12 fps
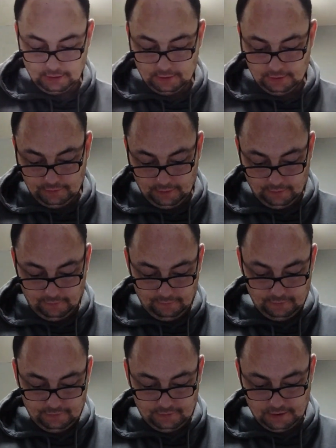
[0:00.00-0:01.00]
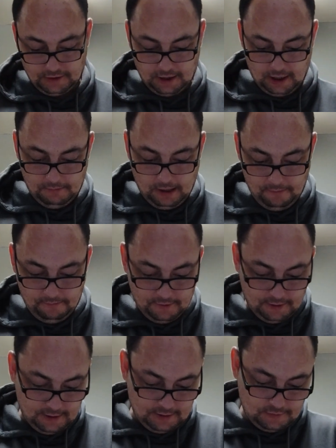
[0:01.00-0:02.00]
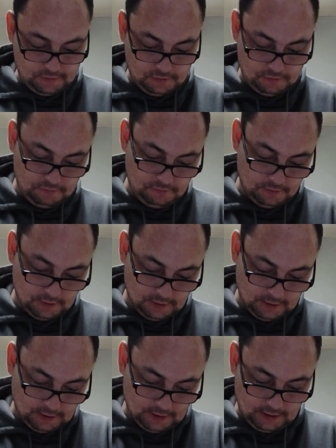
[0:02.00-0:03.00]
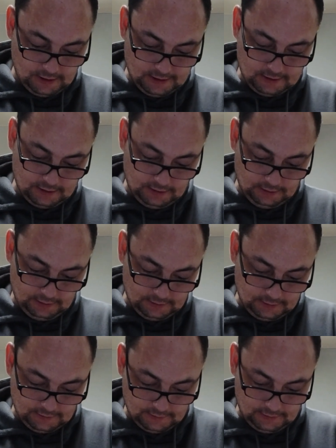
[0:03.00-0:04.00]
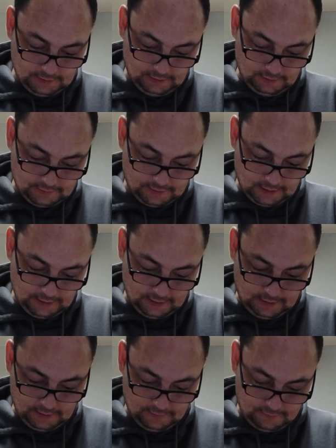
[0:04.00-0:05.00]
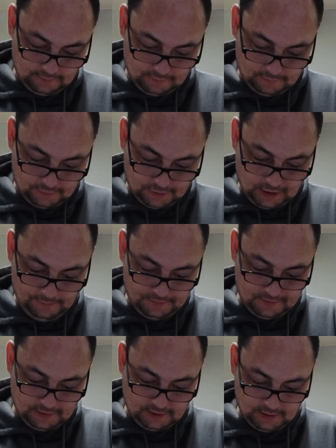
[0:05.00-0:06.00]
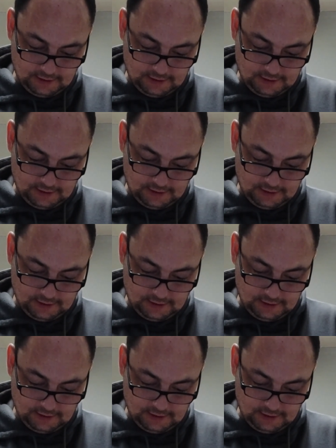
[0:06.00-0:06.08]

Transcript: So, I'm just going to cut them up into little tiny shapes like